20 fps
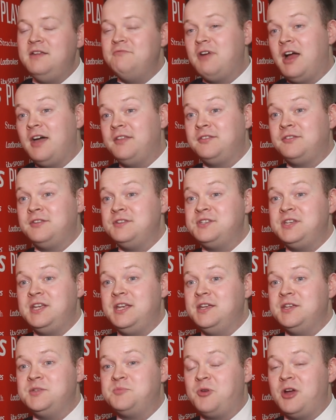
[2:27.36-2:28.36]
Rather than
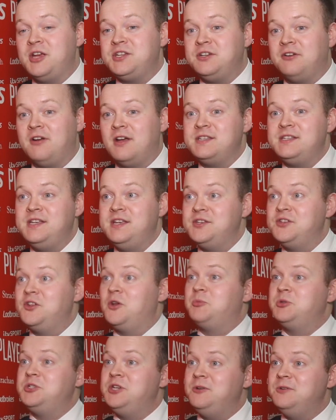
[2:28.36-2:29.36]
see it as pressure, I see it as an
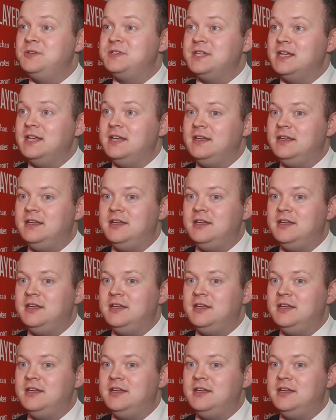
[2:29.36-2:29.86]
opportunity.